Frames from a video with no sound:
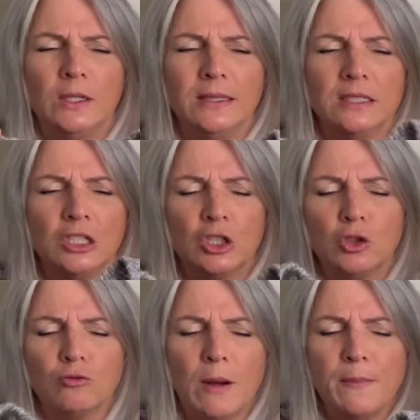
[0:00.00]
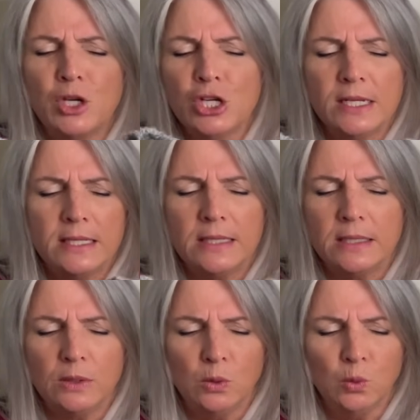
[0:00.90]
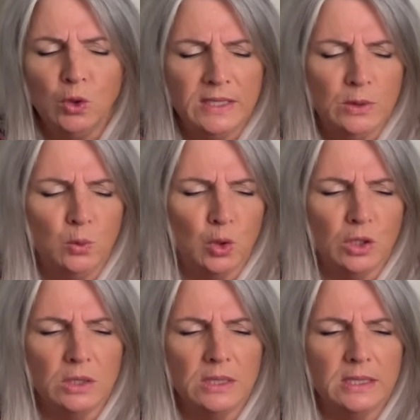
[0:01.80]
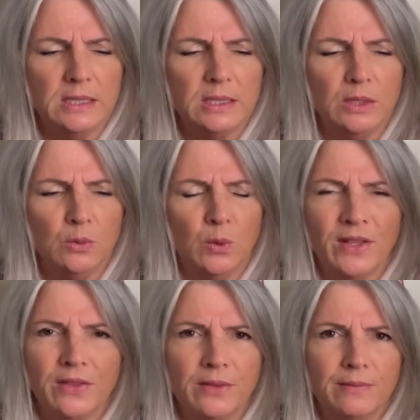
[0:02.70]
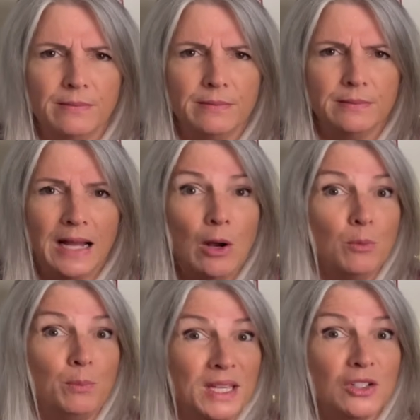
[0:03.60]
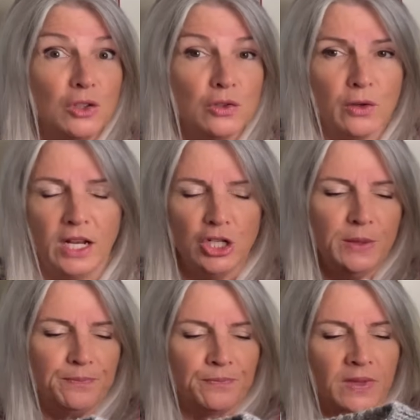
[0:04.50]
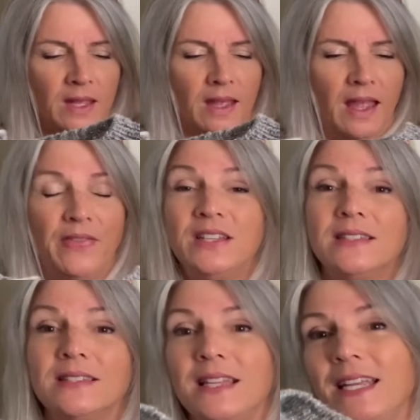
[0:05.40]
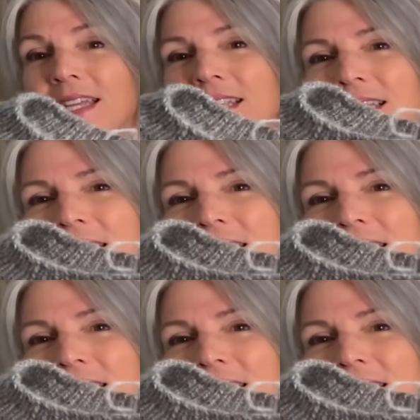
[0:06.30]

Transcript: scrumptious woolly wool without being too scratchy. And this is lichen and